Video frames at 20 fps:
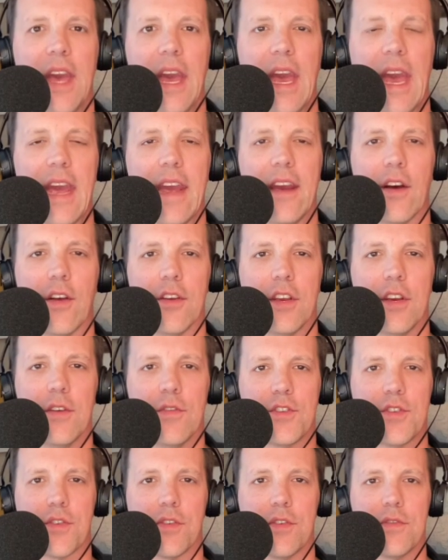Hey, all you
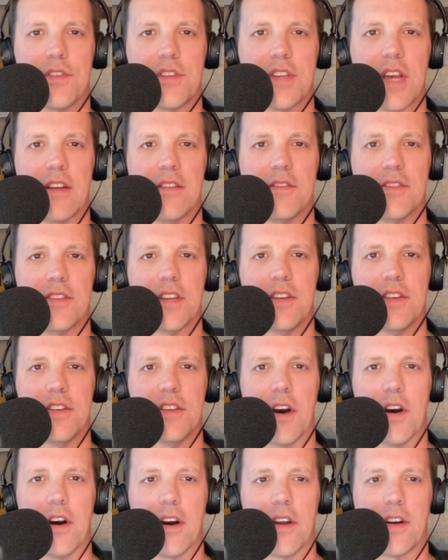true sons and
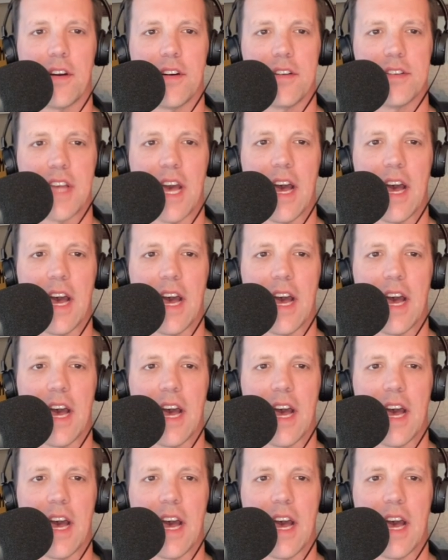daughters,